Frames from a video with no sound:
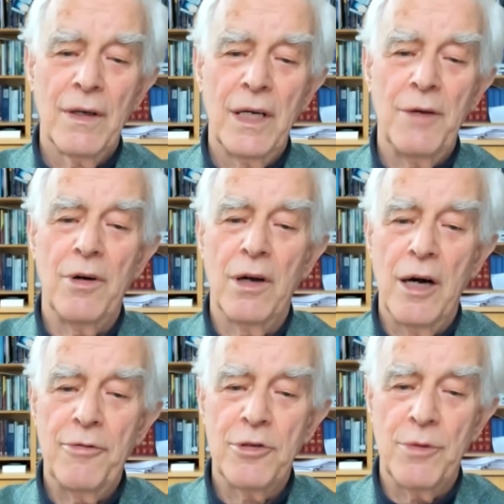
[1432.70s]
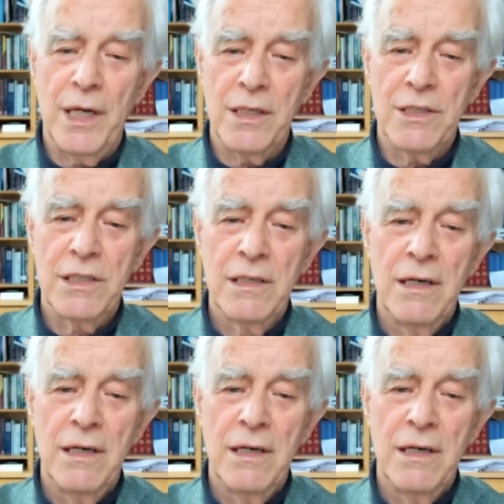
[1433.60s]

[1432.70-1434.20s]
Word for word: giving love to others.